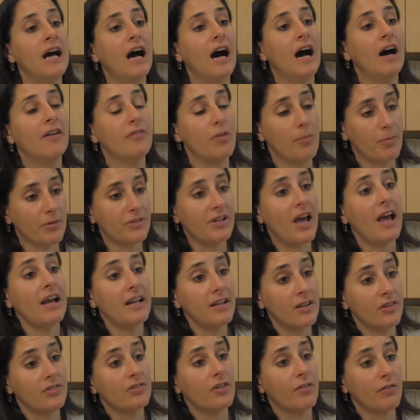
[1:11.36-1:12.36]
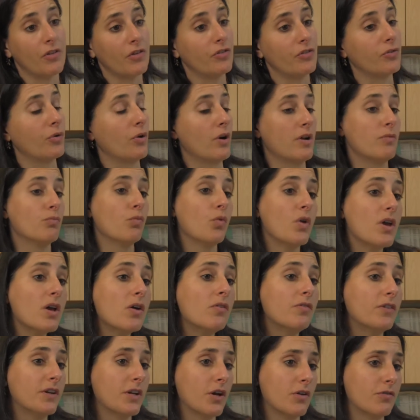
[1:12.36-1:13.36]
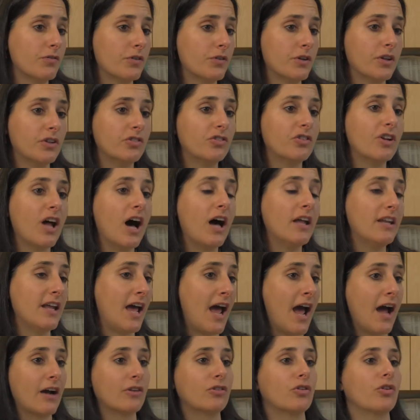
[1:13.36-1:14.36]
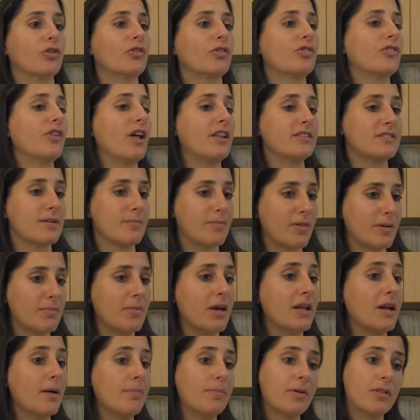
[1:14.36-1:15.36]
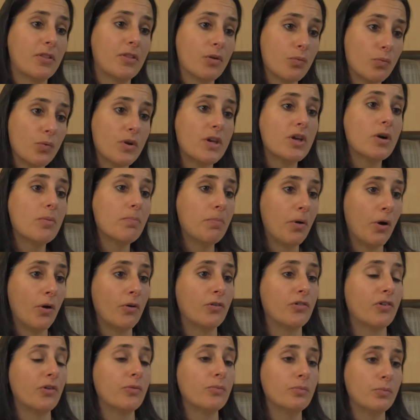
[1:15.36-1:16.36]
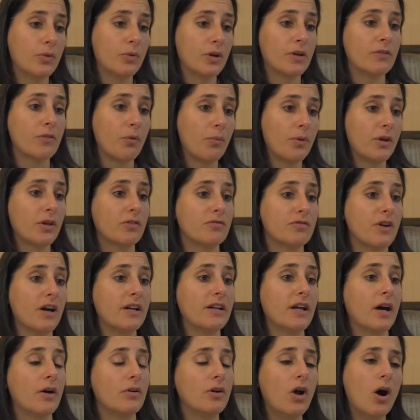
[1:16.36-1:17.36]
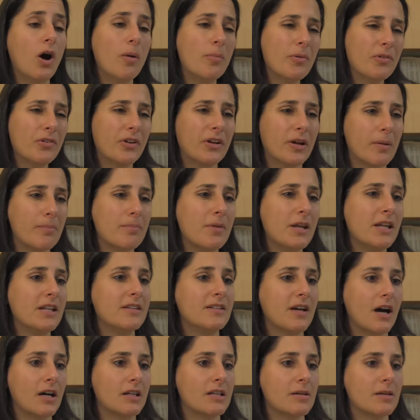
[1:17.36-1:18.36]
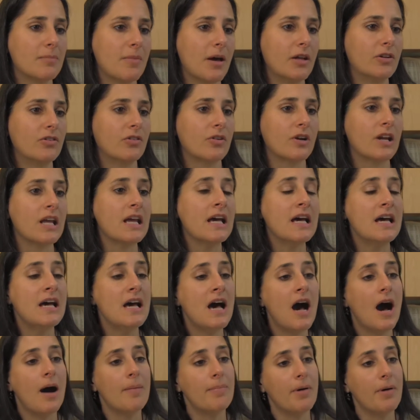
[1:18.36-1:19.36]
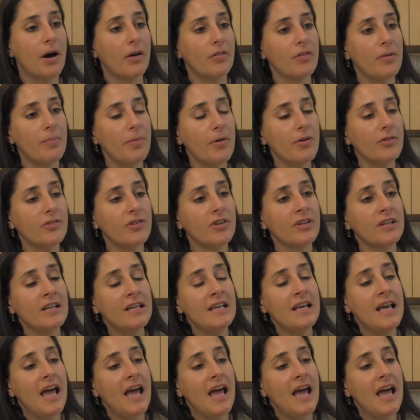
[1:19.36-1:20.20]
of the protagonist of the story, real video footage, not actors, not something made up, but the real person, whatever we could find out, almost like a mini documentary about the person.